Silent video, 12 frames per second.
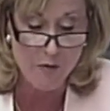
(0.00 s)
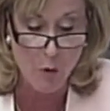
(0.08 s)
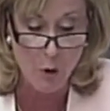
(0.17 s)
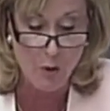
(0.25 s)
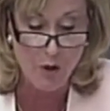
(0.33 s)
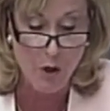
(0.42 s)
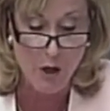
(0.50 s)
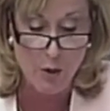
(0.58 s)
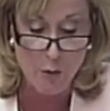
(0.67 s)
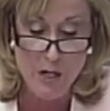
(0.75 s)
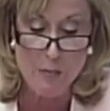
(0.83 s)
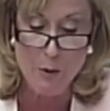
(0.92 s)
forward on a
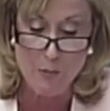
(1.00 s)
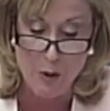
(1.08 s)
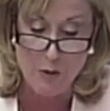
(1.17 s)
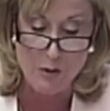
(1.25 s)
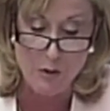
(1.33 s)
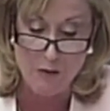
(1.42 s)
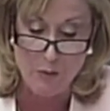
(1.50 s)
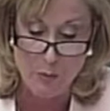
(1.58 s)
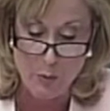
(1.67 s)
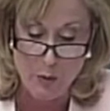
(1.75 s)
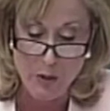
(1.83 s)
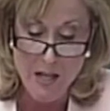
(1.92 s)
reproposal of a
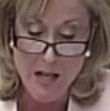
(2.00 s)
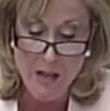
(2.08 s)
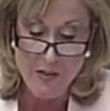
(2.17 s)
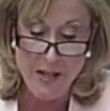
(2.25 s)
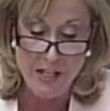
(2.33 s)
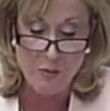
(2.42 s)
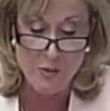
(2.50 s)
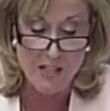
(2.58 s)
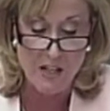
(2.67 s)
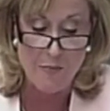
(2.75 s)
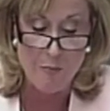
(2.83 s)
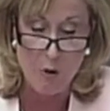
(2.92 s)
rule that has
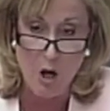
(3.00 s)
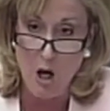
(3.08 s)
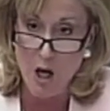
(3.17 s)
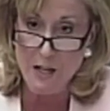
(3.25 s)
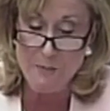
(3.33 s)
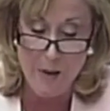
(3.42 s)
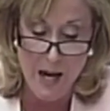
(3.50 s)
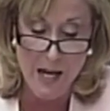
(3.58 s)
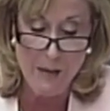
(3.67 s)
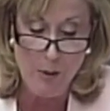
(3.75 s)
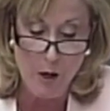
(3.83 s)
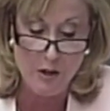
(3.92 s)
received broad
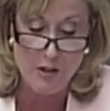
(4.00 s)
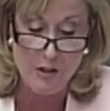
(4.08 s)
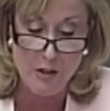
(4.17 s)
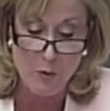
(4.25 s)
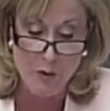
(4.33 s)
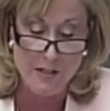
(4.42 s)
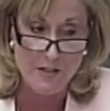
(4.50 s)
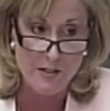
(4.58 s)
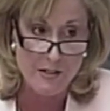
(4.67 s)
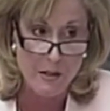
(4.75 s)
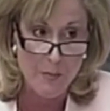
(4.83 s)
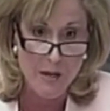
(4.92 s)
bipartisan
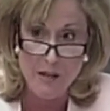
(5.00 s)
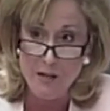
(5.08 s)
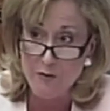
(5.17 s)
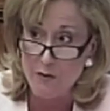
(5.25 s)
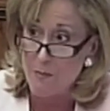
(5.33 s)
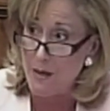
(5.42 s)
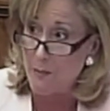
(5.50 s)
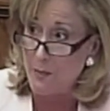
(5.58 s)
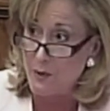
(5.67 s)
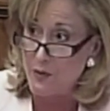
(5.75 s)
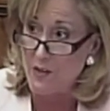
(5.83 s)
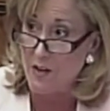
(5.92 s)
criticism from
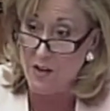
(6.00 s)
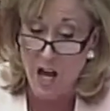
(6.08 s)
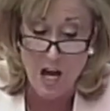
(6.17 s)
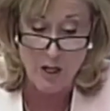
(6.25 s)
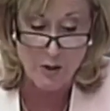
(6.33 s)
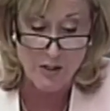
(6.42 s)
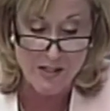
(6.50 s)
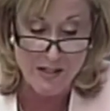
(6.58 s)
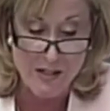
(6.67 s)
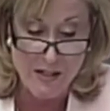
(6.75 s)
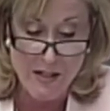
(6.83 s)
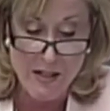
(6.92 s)
members of Congress.
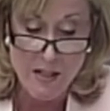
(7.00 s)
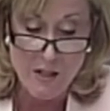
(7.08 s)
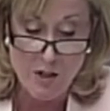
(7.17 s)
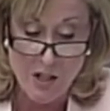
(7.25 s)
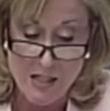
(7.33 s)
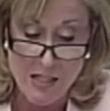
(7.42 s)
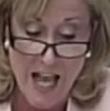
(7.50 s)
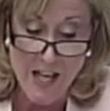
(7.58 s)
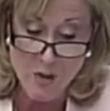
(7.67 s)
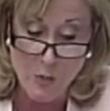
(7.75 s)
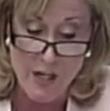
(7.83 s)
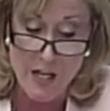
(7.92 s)
Just
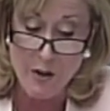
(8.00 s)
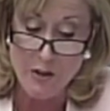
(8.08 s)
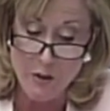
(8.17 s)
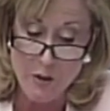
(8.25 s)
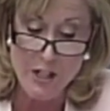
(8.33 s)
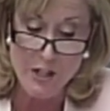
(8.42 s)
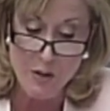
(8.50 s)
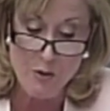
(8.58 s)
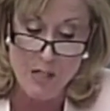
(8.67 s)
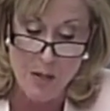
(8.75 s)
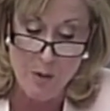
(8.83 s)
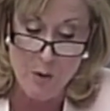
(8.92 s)
last week, 32
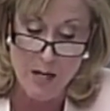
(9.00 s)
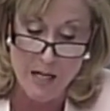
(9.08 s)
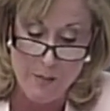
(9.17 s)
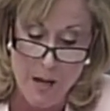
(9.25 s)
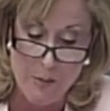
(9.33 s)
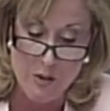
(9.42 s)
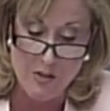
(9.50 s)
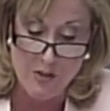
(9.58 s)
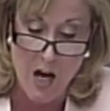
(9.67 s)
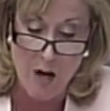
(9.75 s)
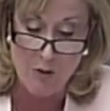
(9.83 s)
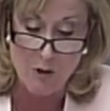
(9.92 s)
Democratic members of
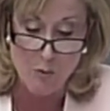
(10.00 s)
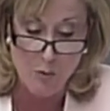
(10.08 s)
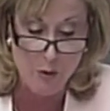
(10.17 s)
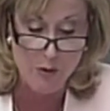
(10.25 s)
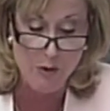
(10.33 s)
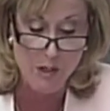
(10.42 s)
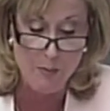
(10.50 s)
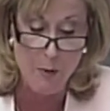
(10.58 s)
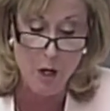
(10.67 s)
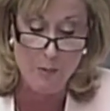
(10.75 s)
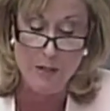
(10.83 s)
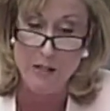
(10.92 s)
Congress wrote to the
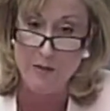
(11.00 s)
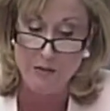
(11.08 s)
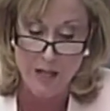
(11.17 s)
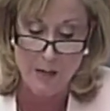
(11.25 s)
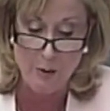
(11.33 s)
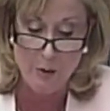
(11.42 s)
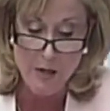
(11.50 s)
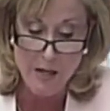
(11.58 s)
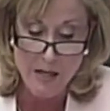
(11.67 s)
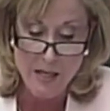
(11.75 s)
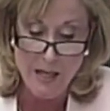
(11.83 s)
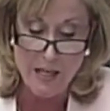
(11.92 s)
Department of Labor
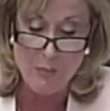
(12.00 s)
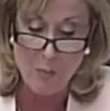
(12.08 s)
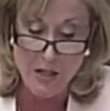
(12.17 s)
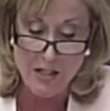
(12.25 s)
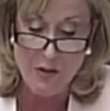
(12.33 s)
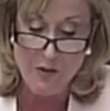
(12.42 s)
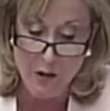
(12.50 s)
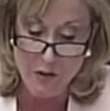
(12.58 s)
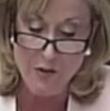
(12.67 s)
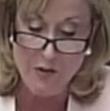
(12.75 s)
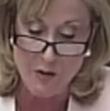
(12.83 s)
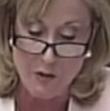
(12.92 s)
expressing their
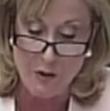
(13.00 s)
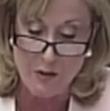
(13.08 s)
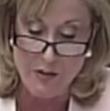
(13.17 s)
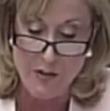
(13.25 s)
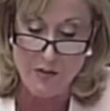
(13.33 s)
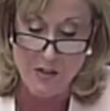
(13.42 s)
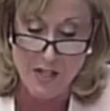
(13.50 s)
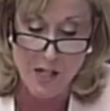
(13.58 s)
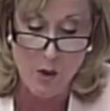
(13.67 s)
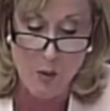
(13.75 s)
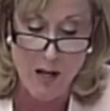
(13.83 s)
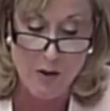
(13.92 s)
concern that the
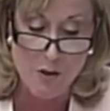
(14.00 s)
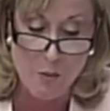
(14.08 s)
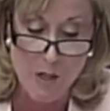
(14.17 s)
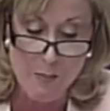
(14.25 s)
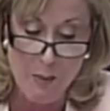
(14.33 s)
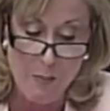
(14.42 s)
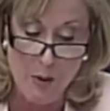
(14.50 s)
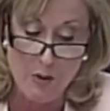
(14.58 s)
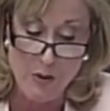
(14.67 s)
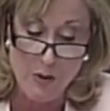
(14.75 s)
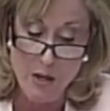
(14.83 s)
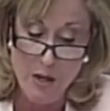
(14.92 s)
DOL's
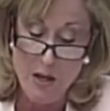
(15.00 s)
reproposal